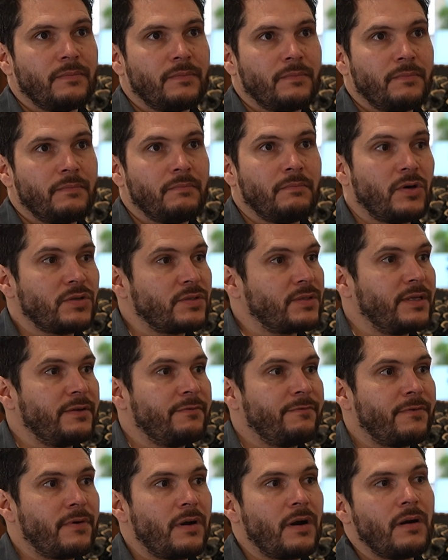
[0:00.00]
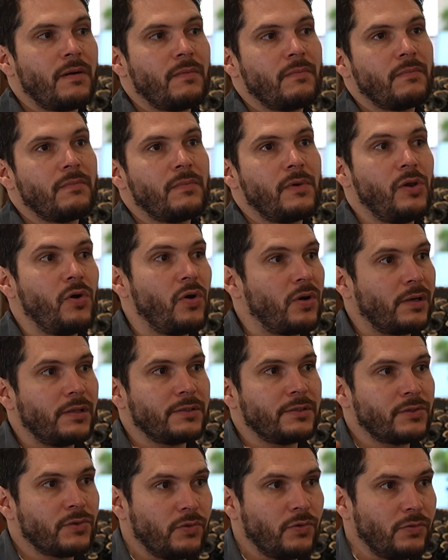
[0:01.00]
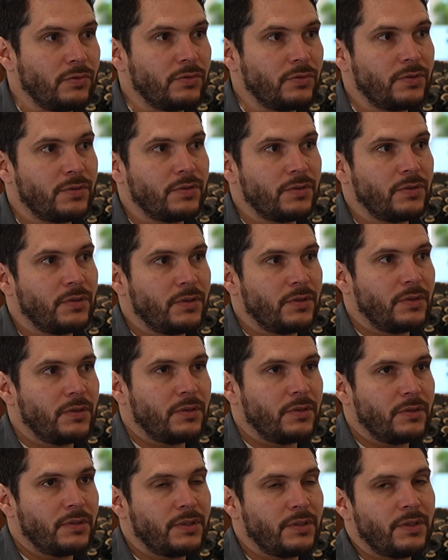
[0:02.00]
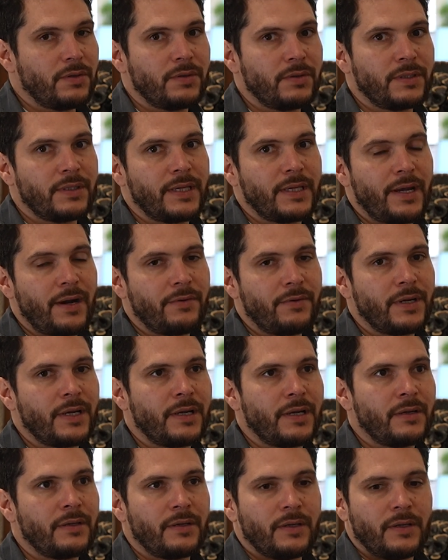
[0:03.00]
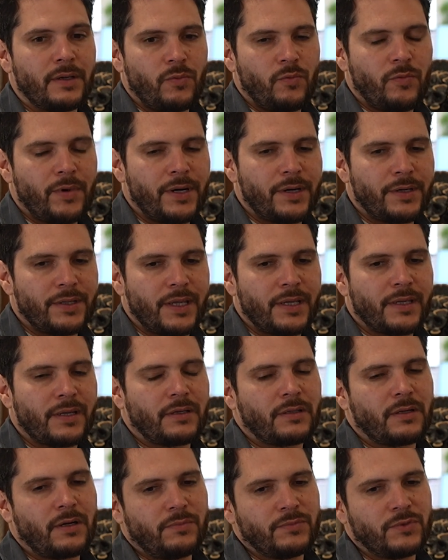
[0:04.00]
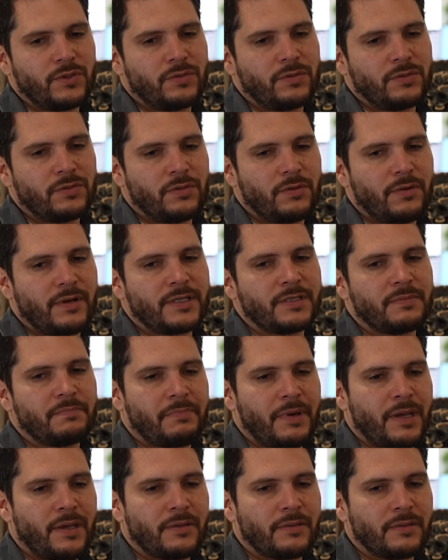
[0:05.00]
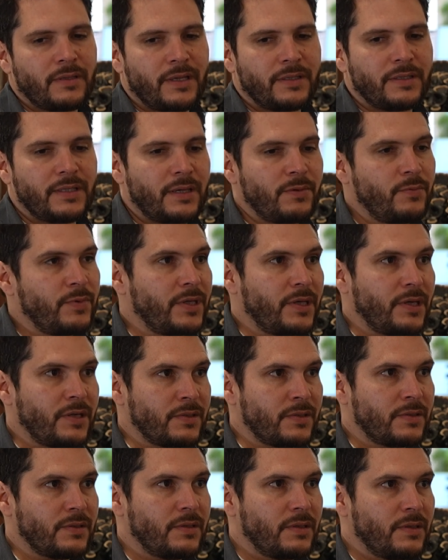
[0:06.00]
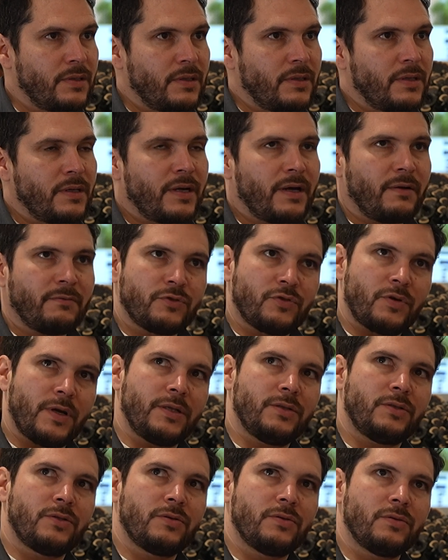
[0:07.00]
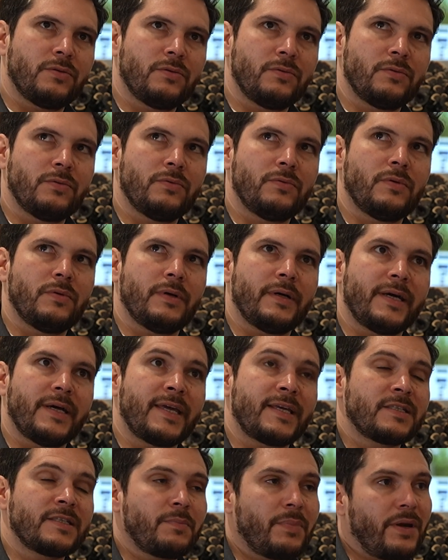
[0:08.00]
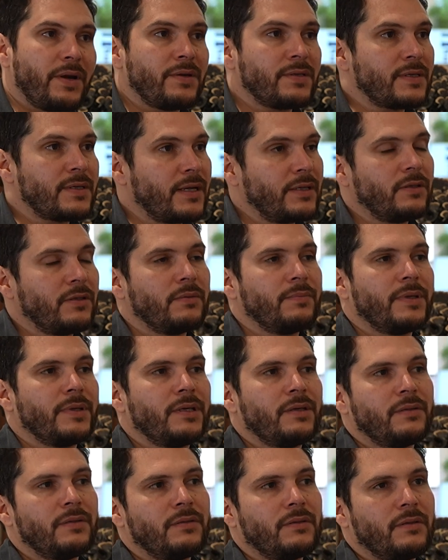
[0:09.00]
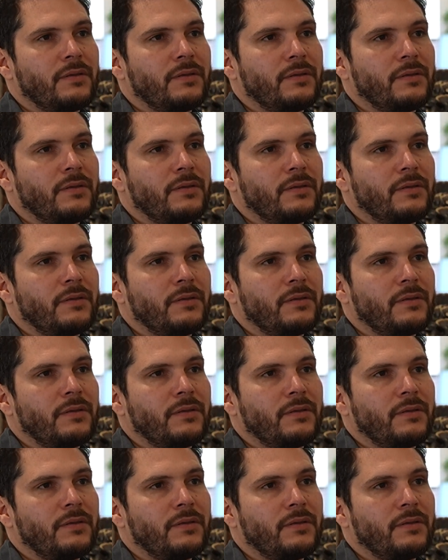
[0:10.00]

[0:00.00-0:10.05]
mostly from local schools, in the area, where they can come to the studio and spend a day with us, kind of trying to experience a little bit